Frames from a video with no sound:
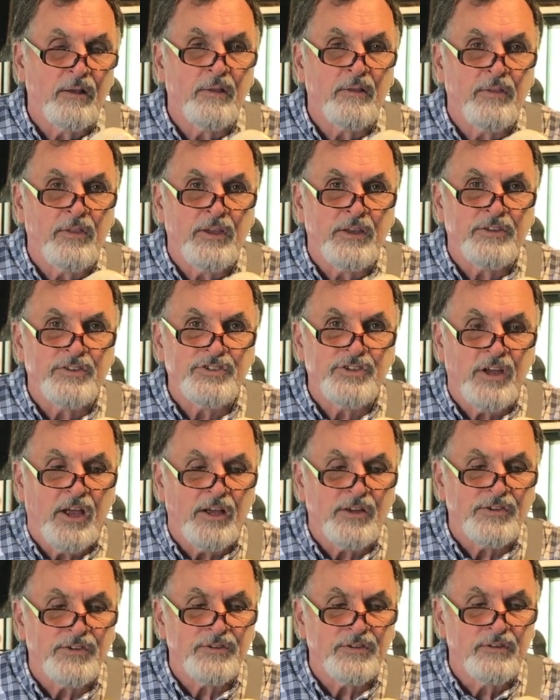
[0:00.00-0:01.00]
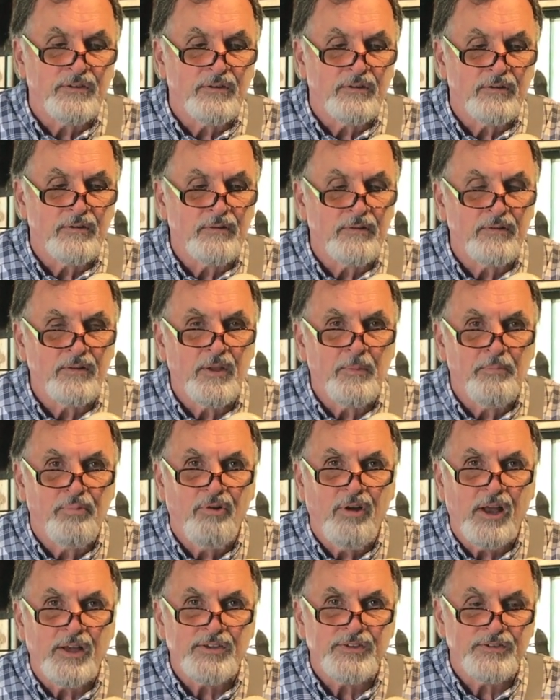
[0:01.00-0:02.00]
the chest, the
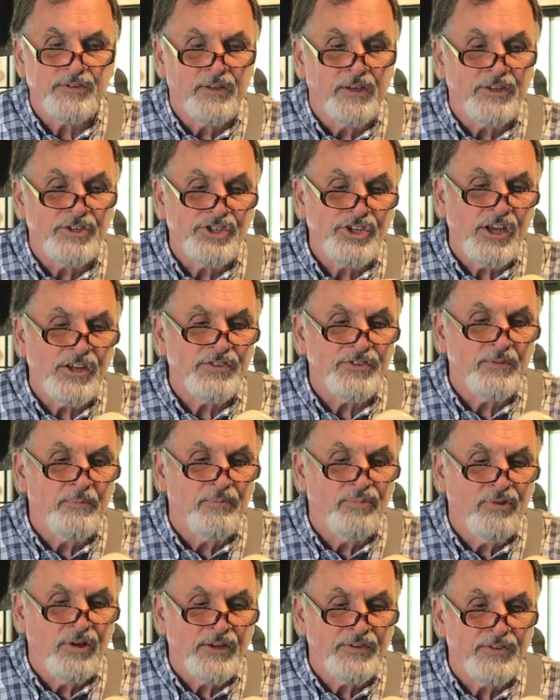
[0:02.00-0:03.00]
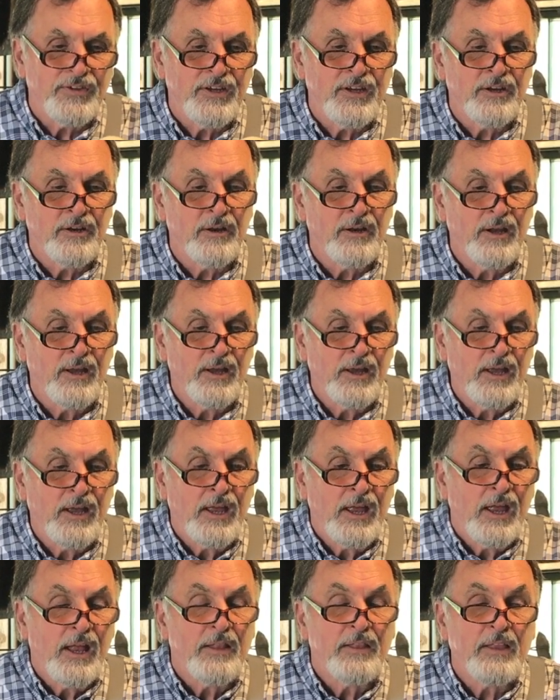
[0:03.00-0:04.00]
breast, the chest and breast here.
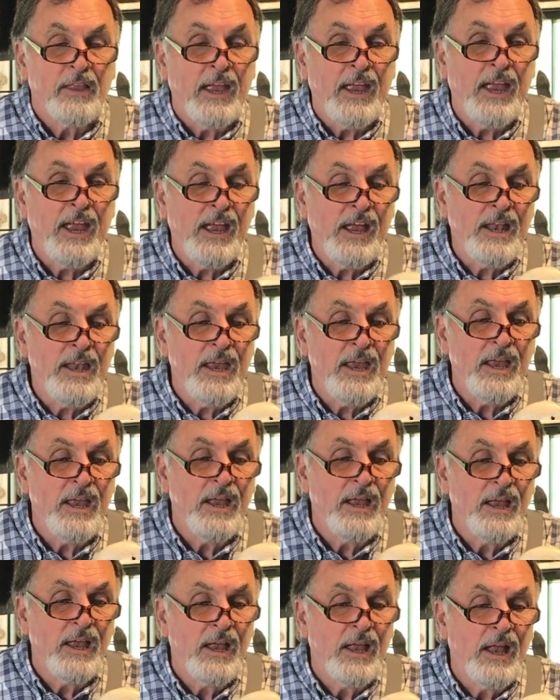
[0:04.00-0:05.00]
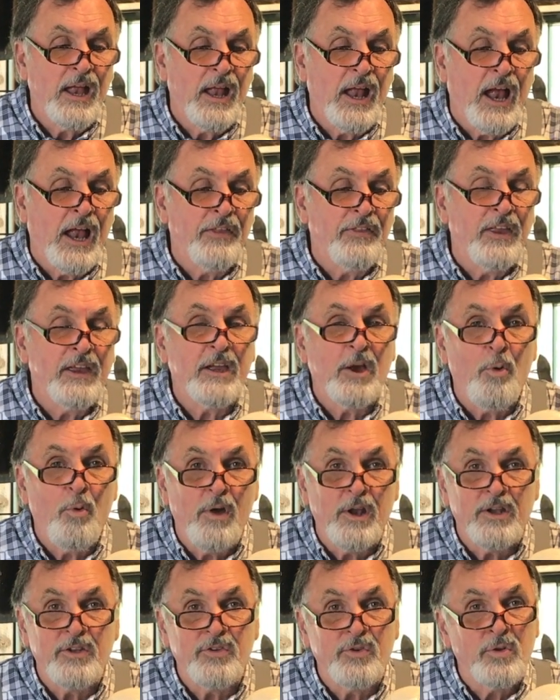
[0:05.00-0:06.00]
The head, I think I
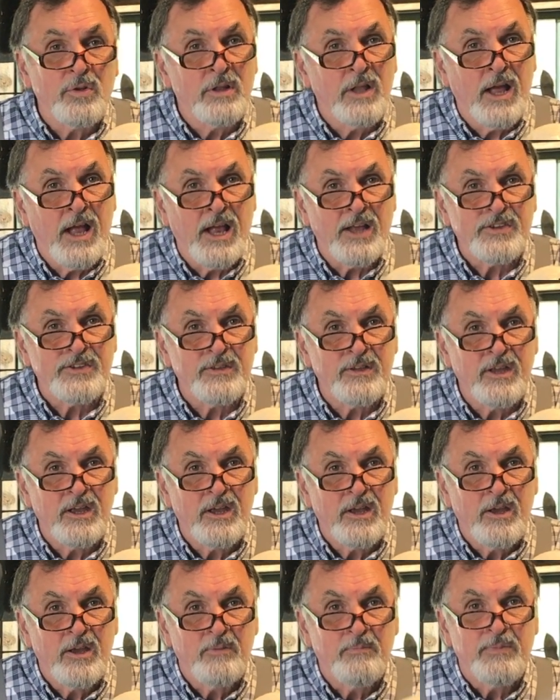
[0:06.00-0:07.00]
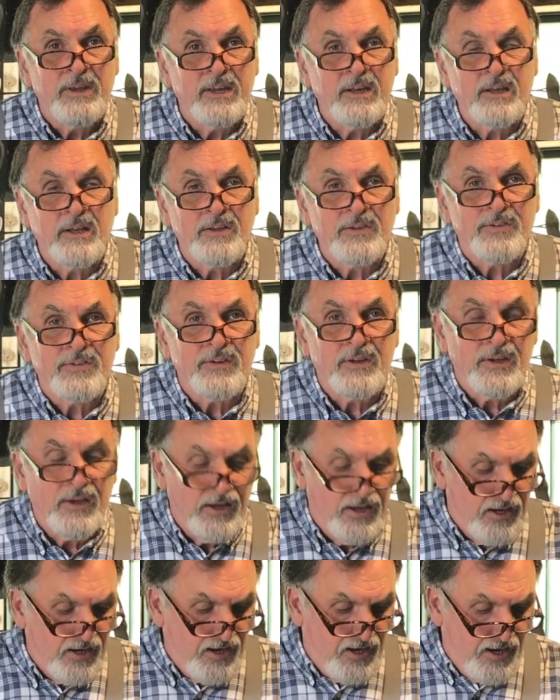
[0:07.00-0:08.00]
want to do last, because
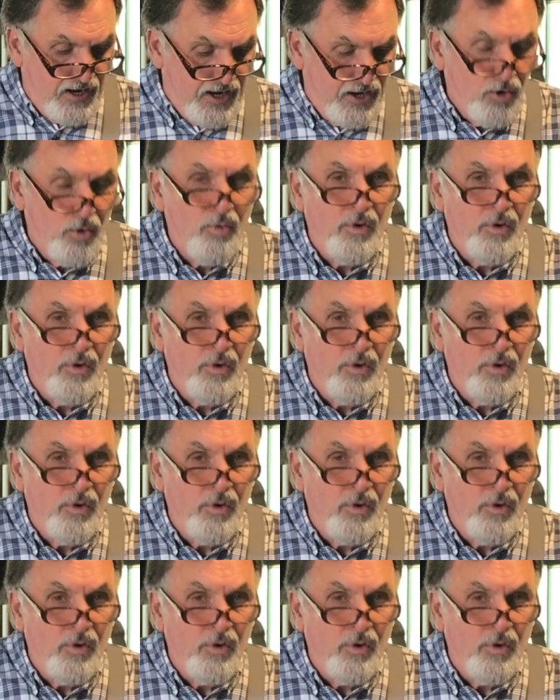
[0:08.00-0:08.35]
I don't